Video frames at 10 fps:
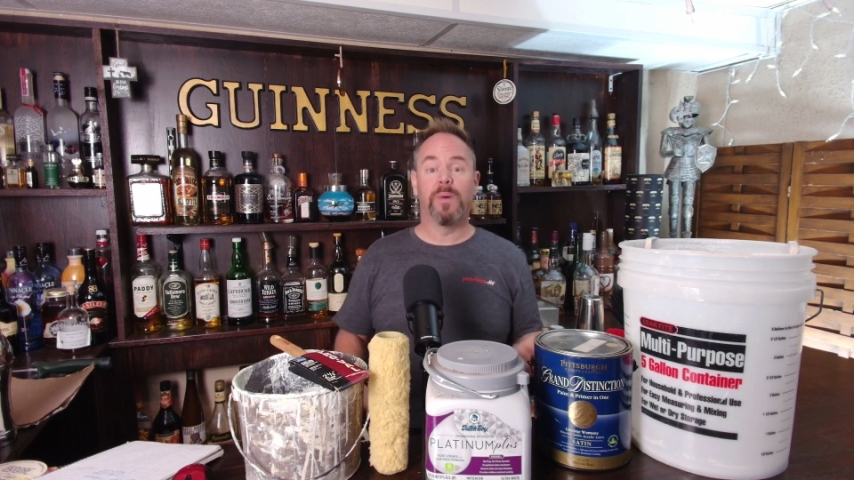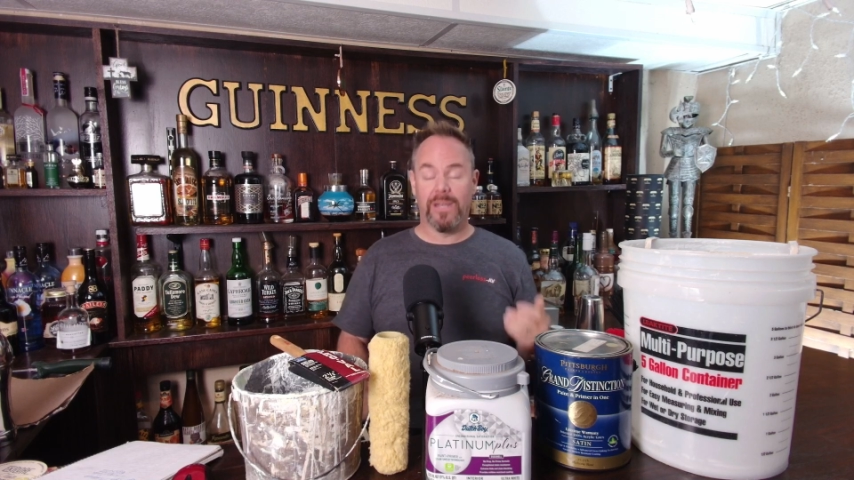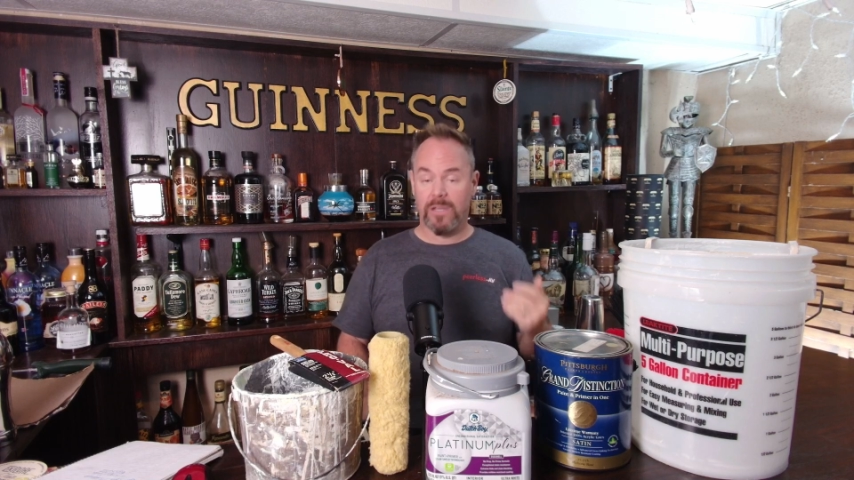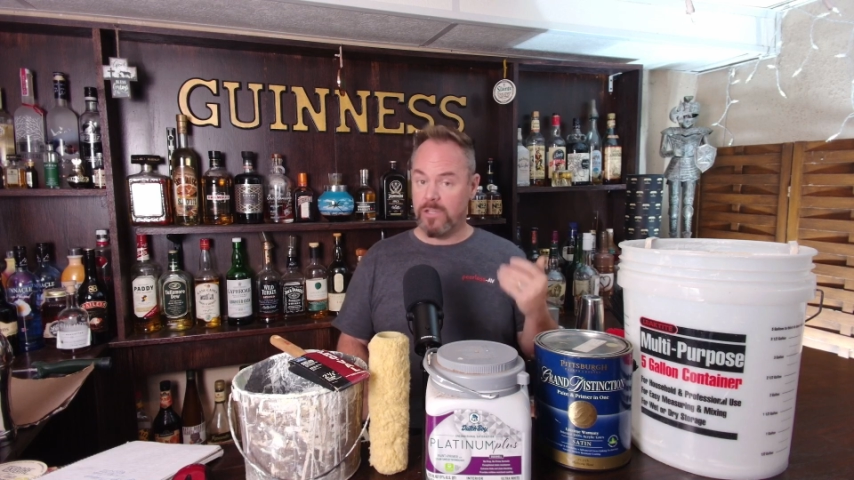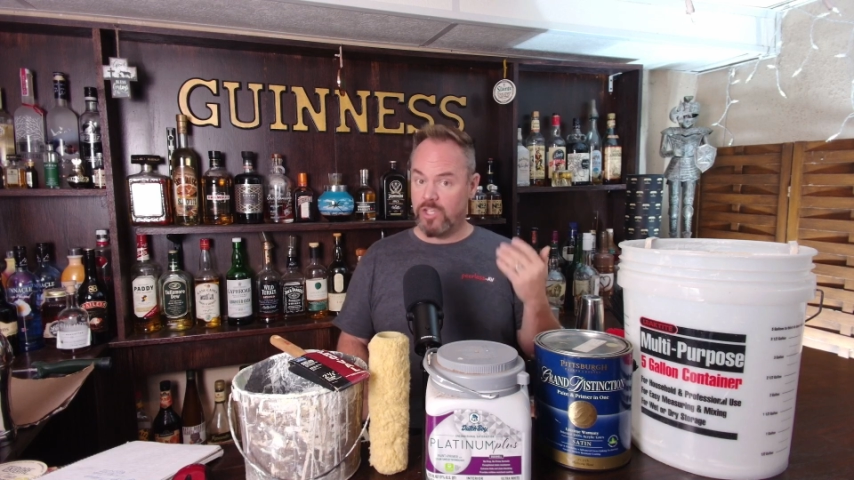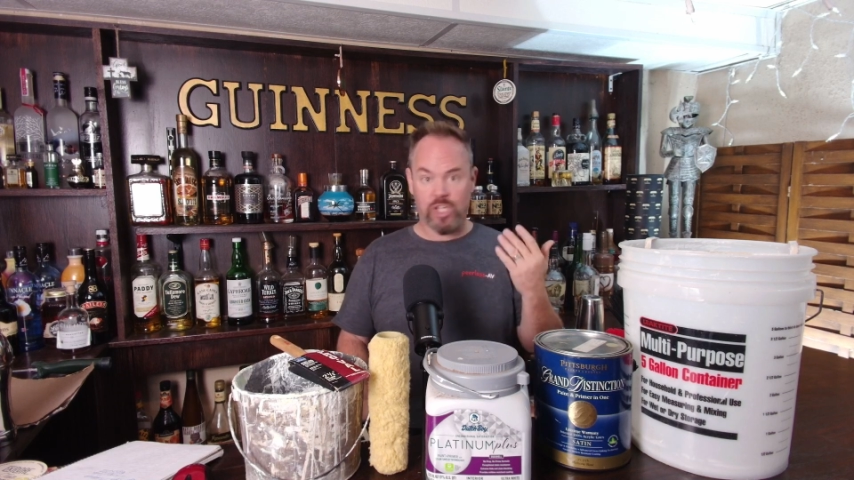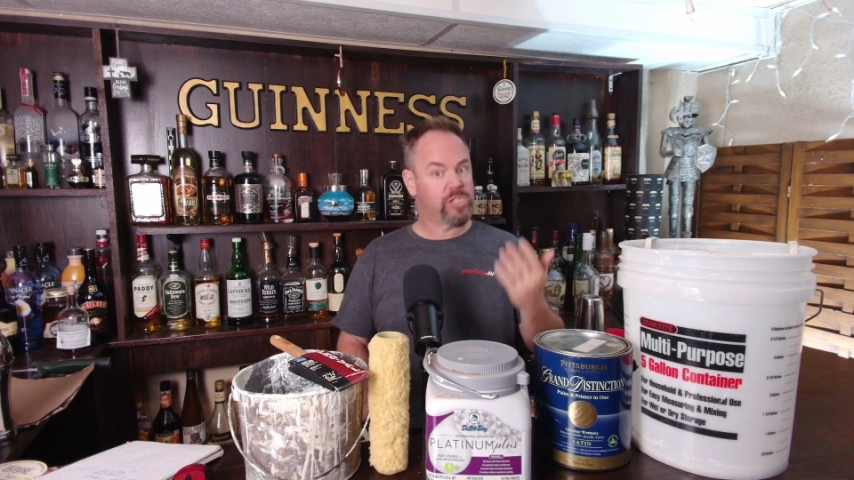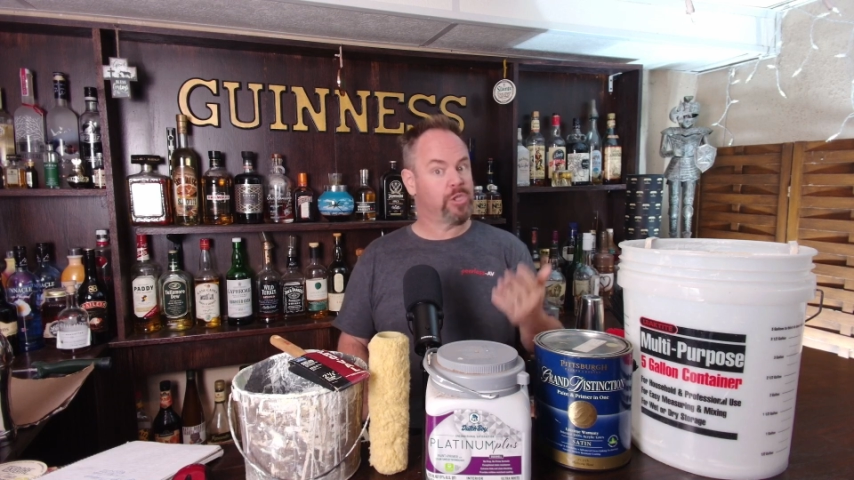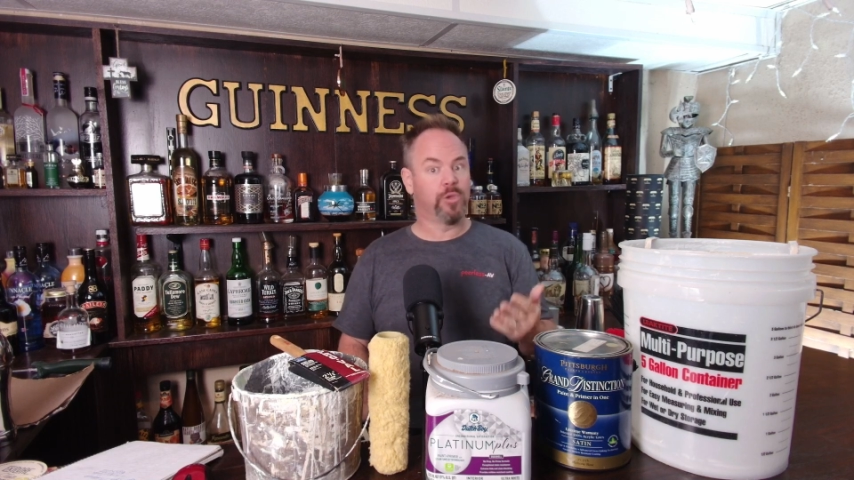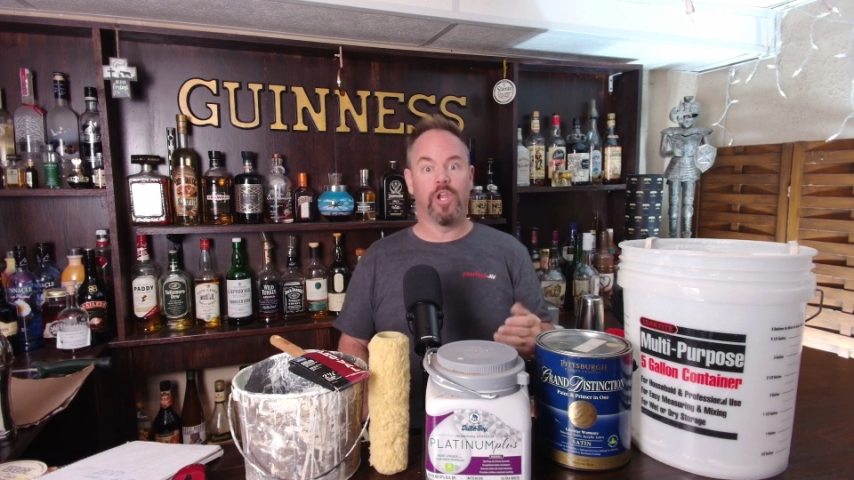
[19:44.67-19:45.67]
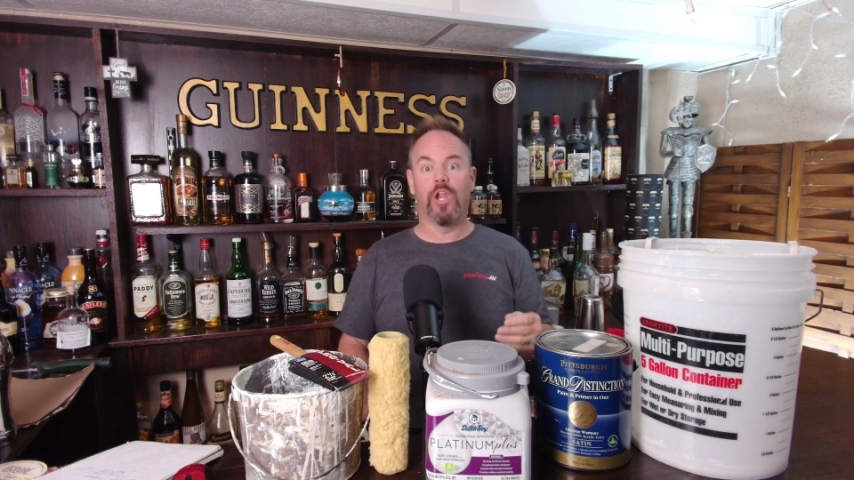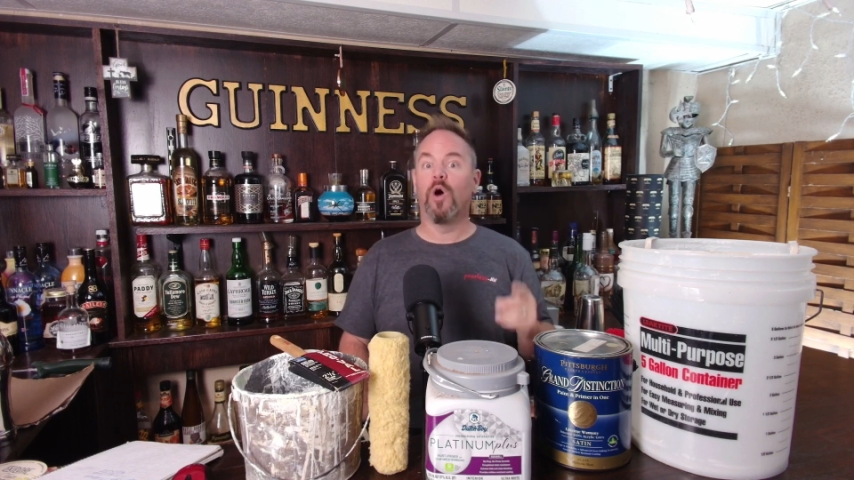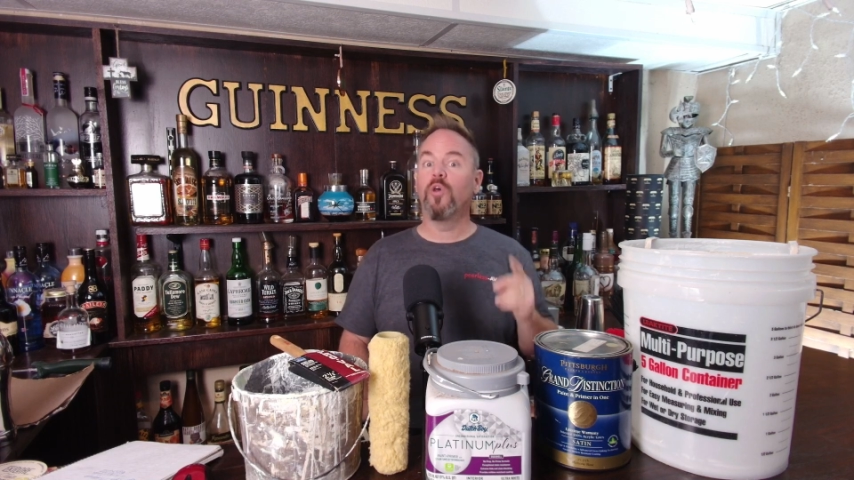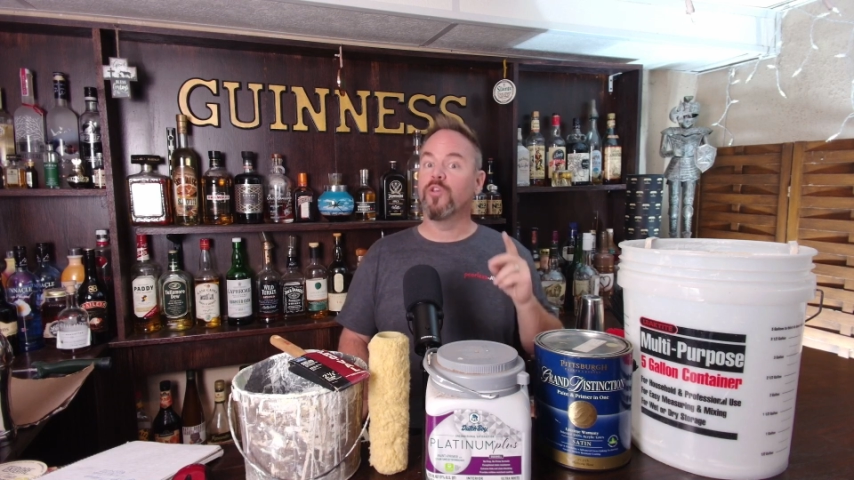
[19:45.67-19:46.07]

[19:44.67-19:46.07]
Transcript: but just so you know,